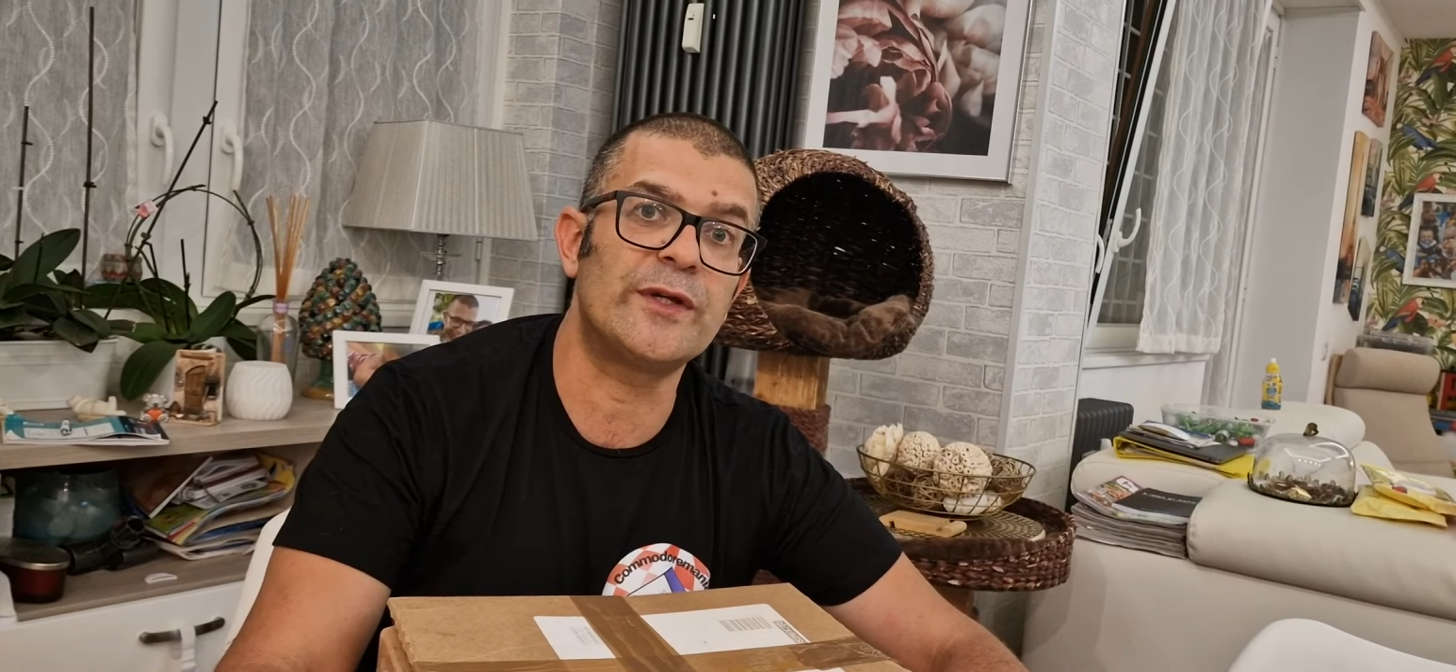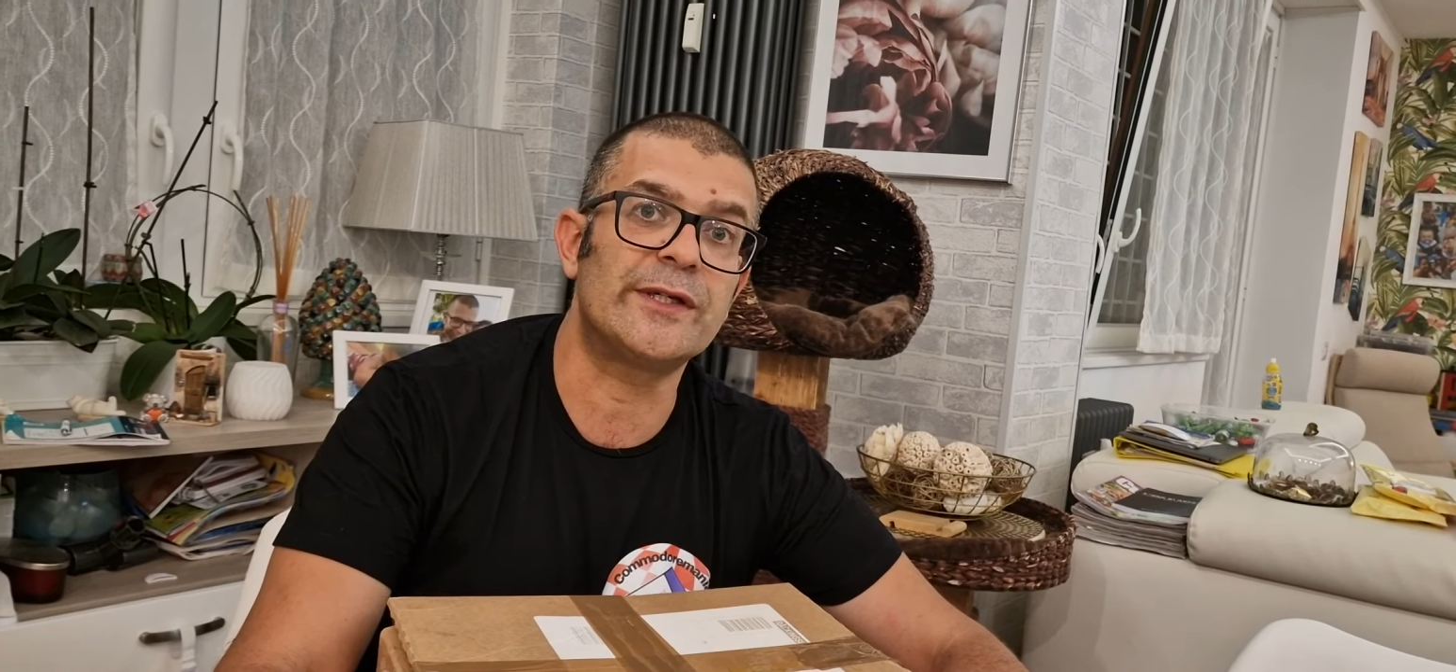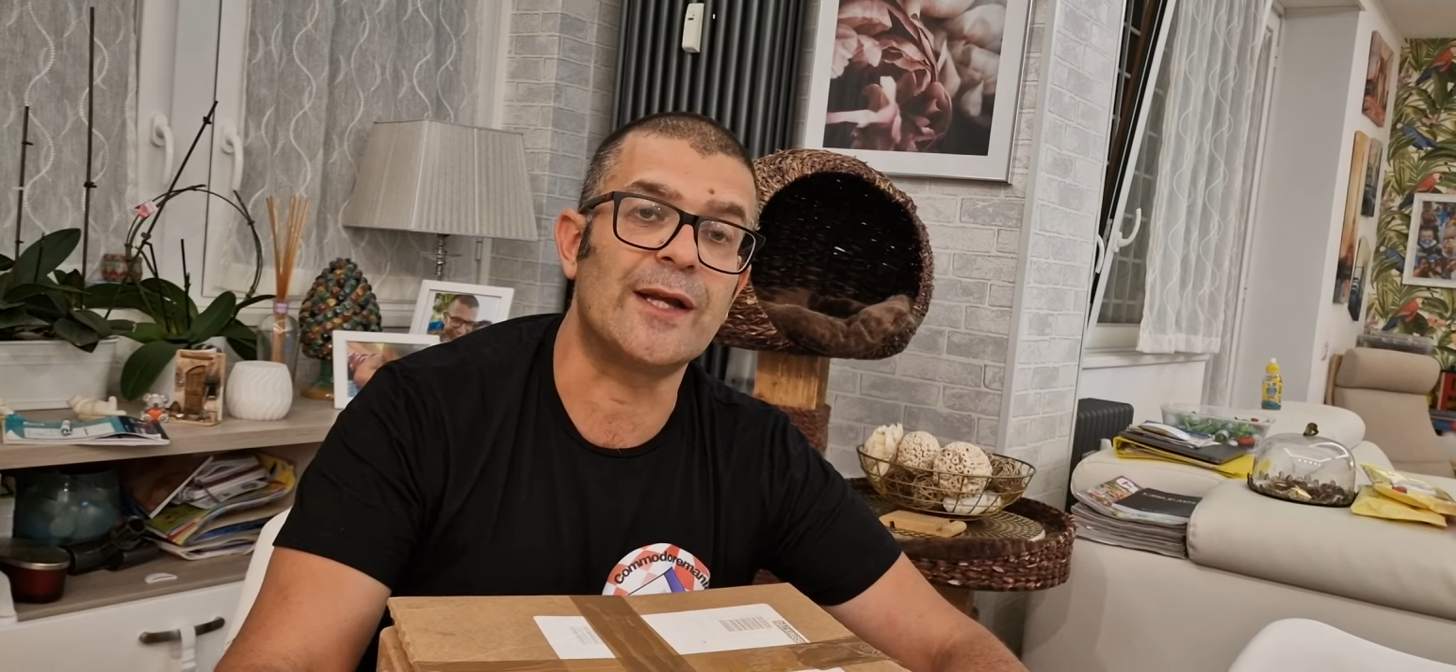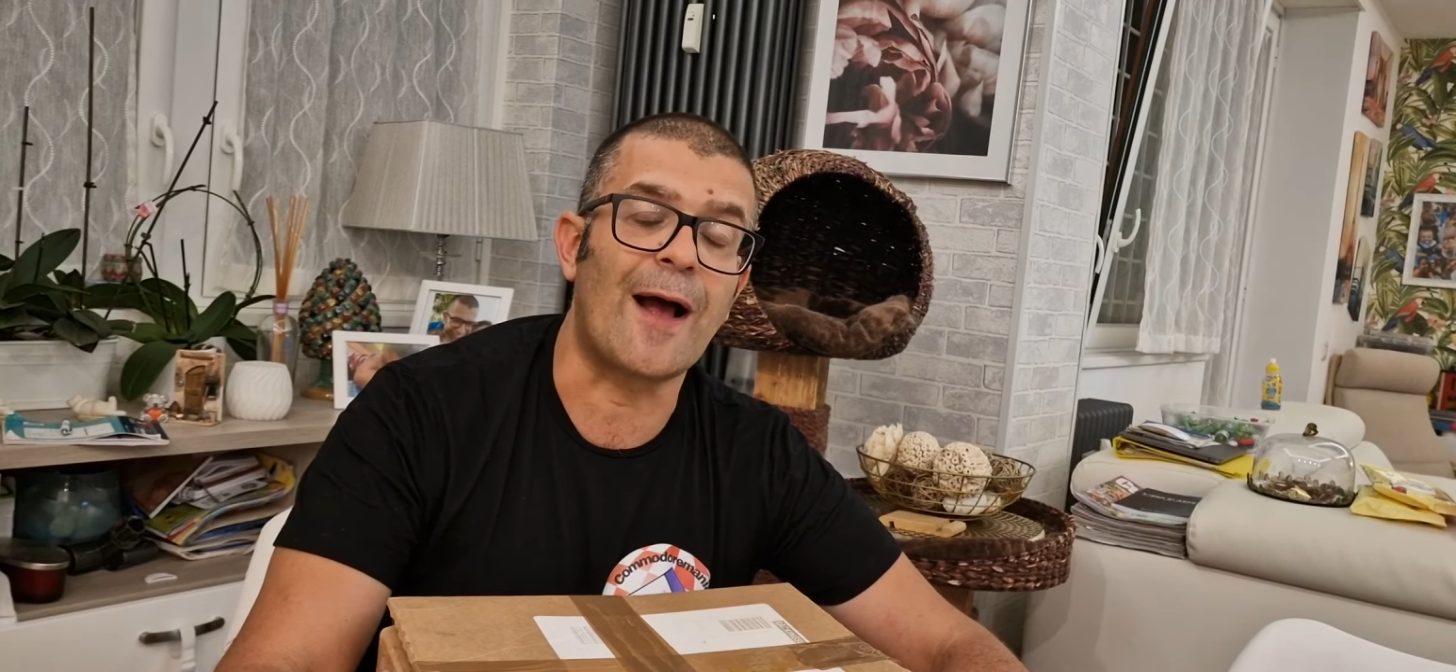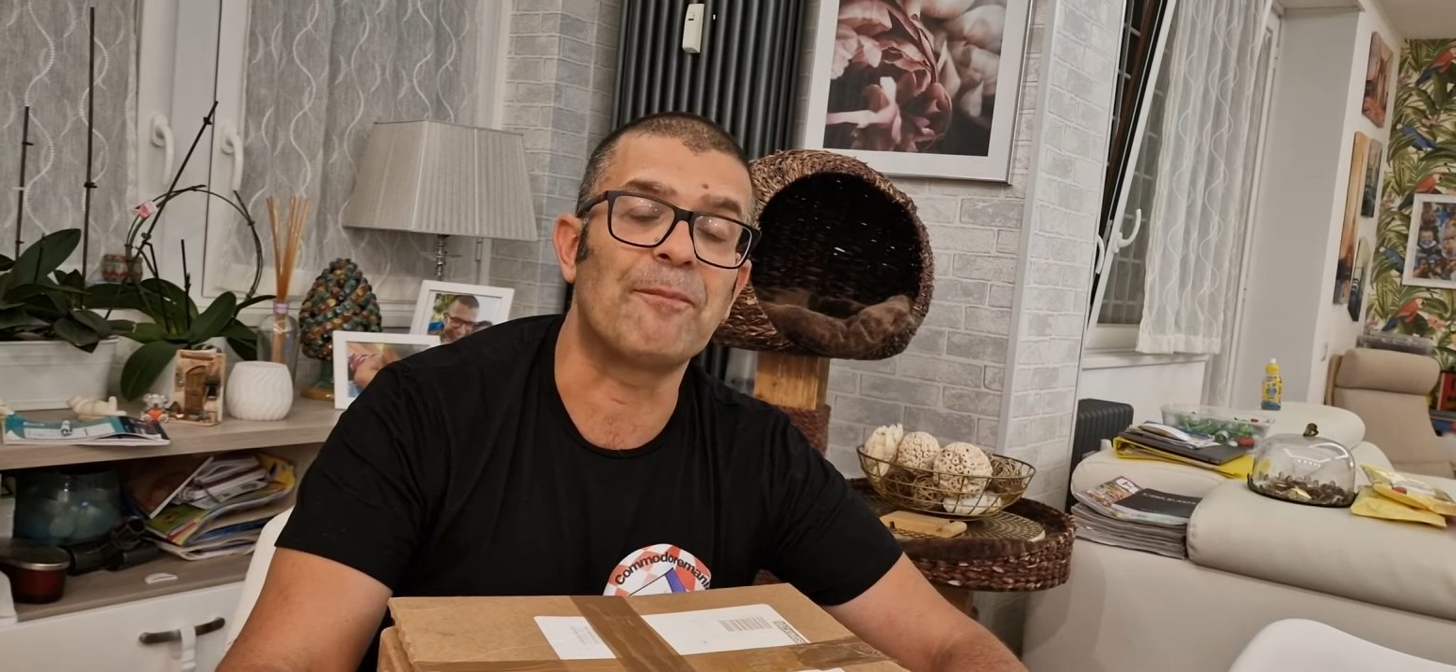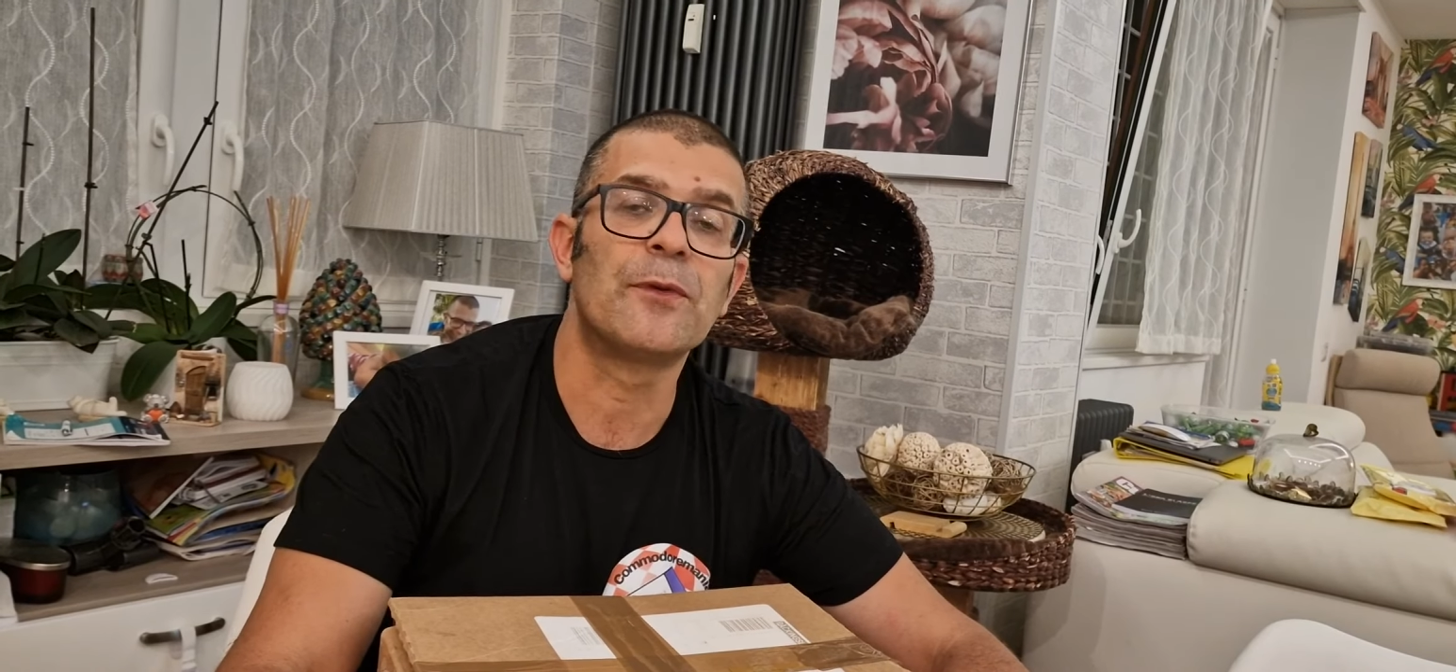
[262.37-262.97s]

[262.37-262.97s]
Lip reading: that will